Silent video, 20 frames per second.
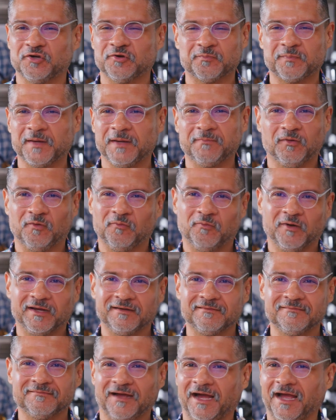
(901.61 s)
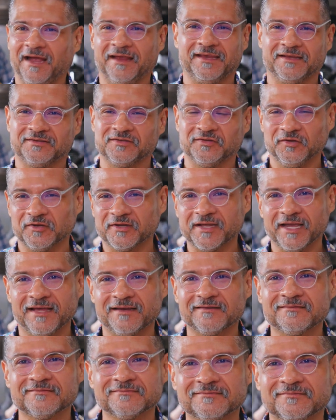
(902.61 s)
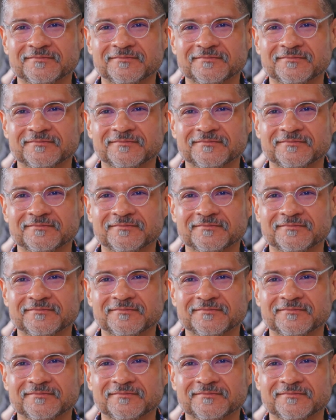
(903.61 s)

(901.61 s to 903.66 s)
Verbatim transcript: show people what I get to look at